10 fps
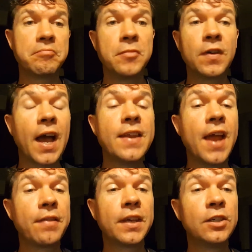you got
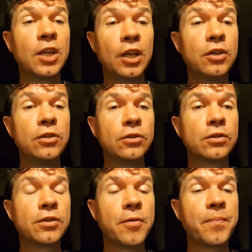nothing to
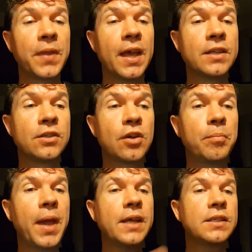lose. And so
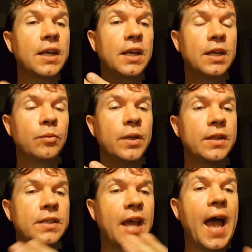basically, with
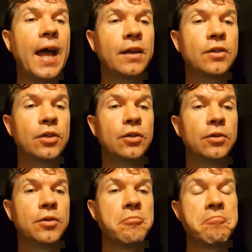this
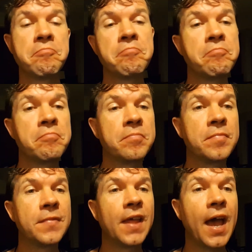attitude
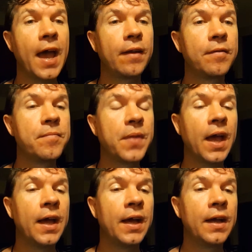that
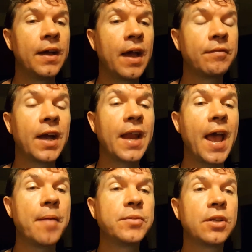I've got
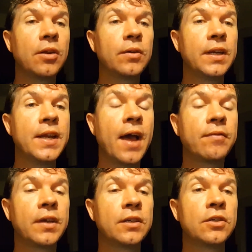absolutely
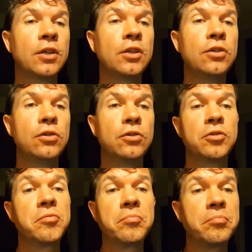nothing to
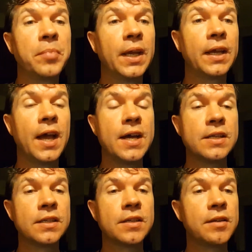lose,
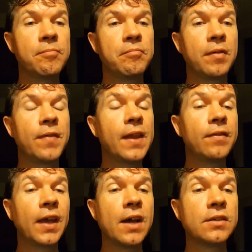because if
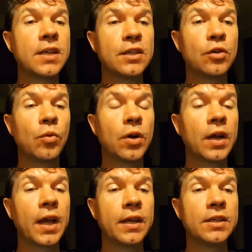anything else doesn't
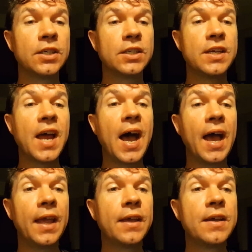work, I can just
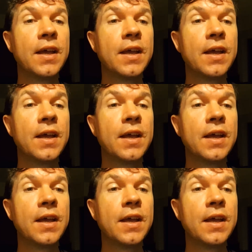die,